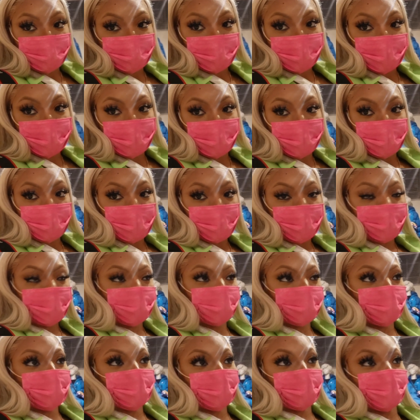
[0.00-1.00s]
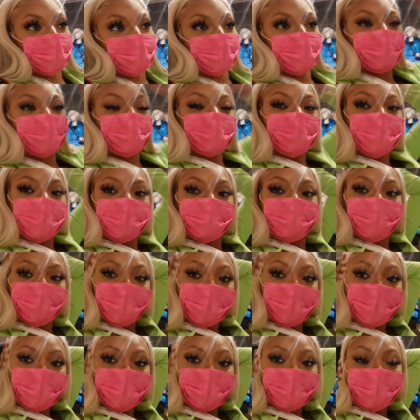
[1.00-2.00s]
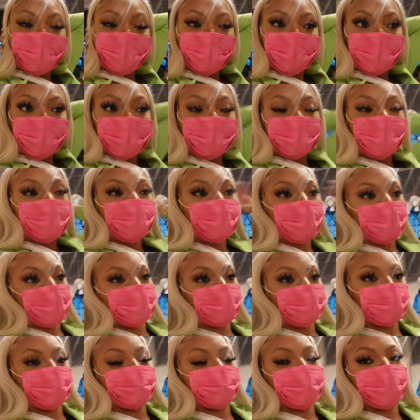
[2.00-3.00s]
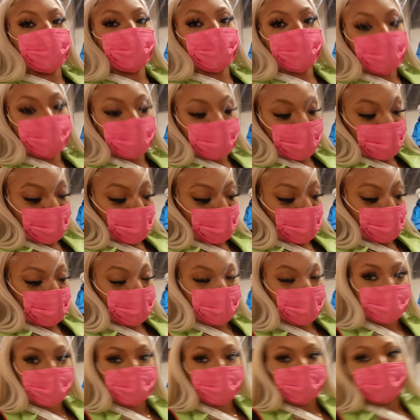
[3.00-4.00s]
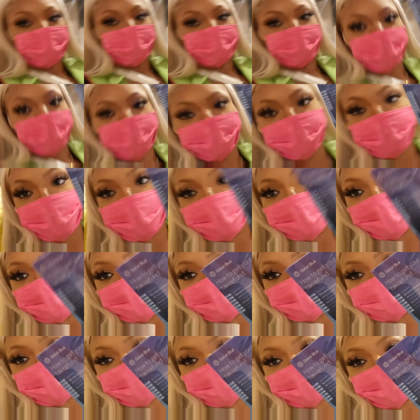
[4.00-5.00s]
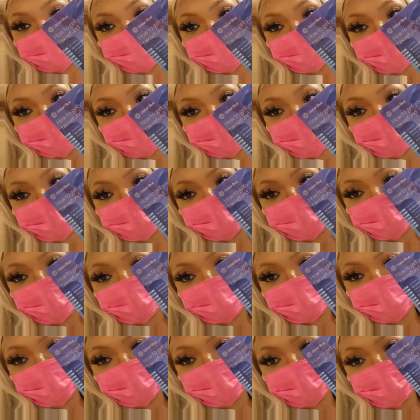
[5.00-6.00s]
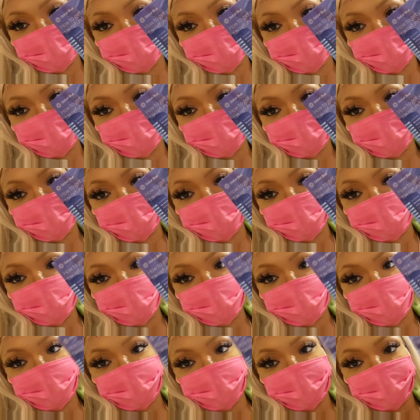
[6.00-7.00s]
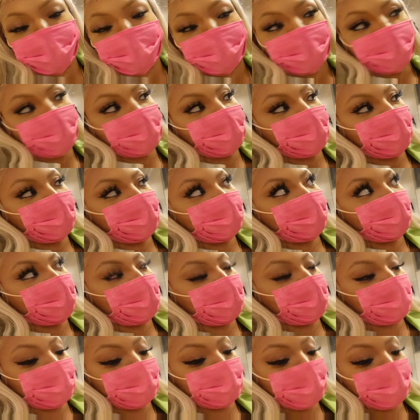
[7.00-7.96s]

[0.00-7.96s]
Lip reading: are his designer. You can get a refund on the tax portion of it. So with me buying that, I ended up getting how to get your tax